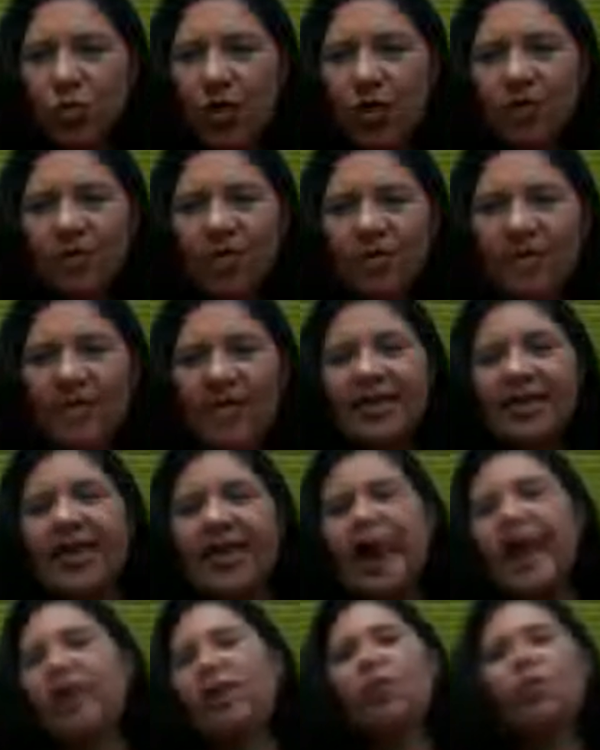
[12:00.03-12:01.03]
be always a
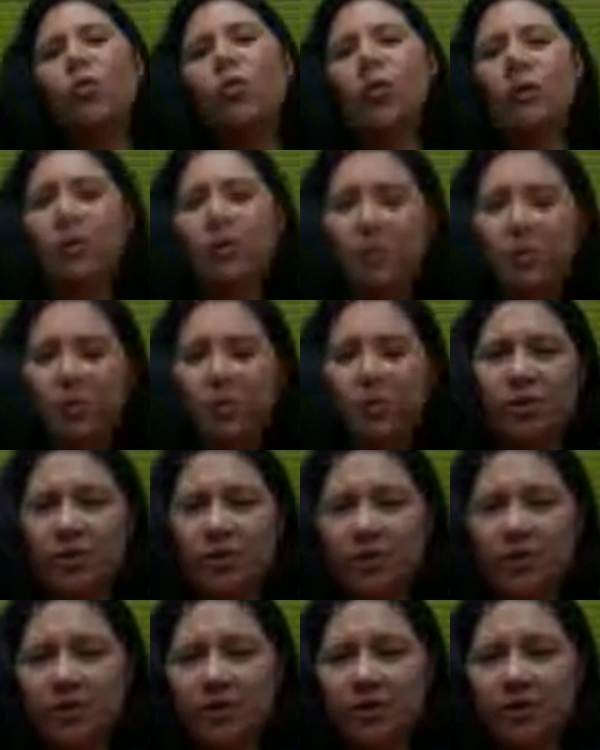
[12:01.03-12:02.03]
can-do
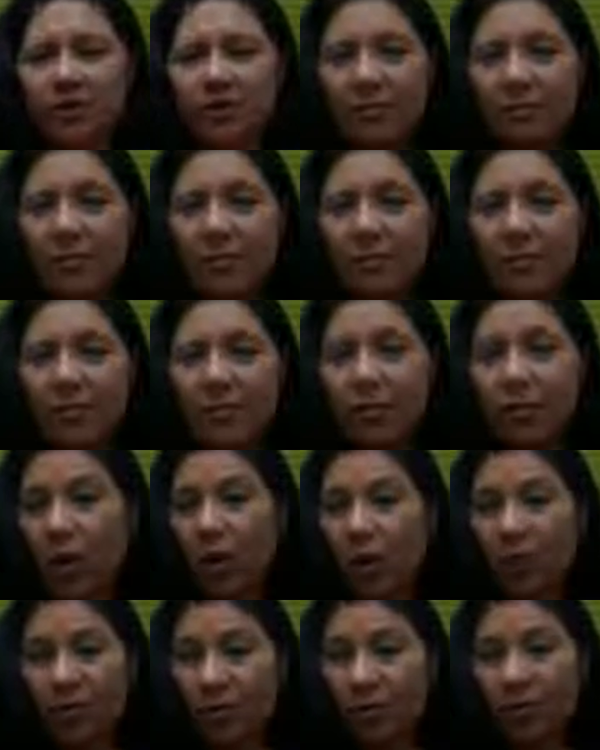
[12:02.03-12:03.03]
approach.
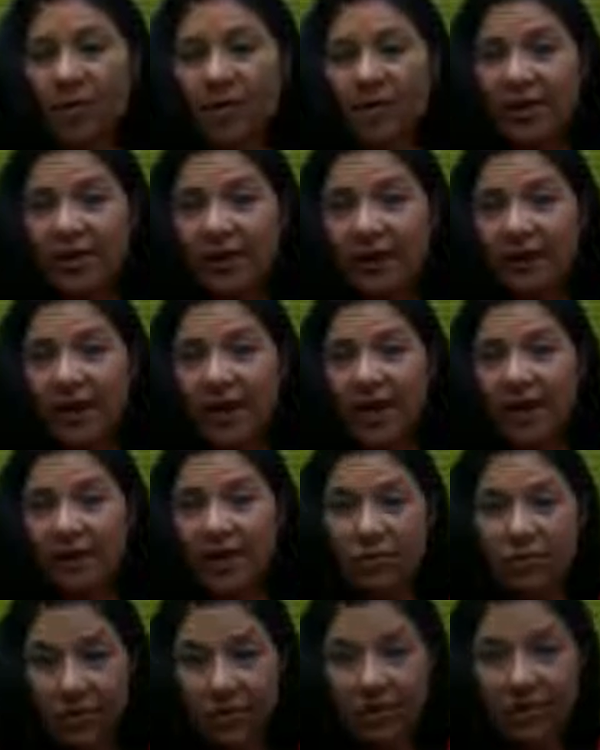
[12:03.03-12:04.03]
You are from Chandigarh.
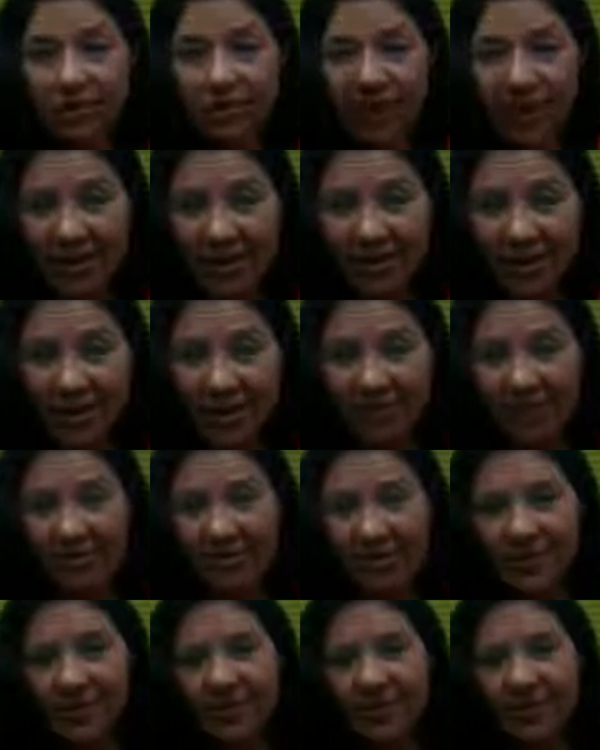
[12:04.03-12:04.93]
I was from a village.